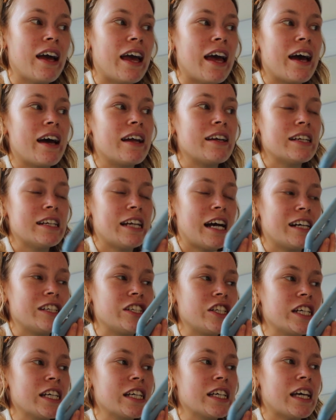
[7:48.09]
and an
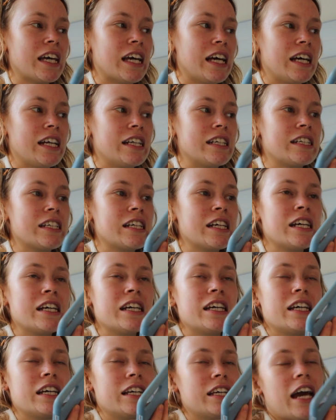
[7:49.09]
income sharing products that
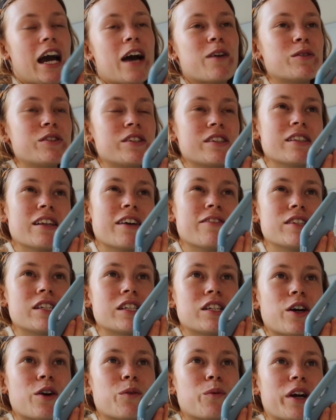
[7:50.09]
they can fully get
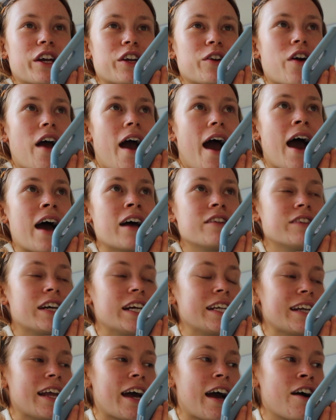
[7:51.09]
behind and that they
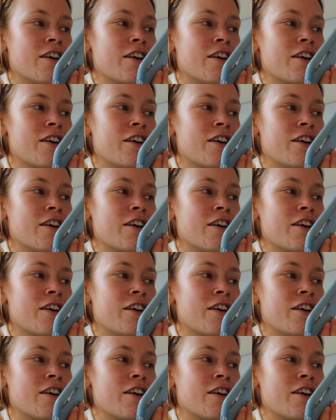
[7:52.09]
love.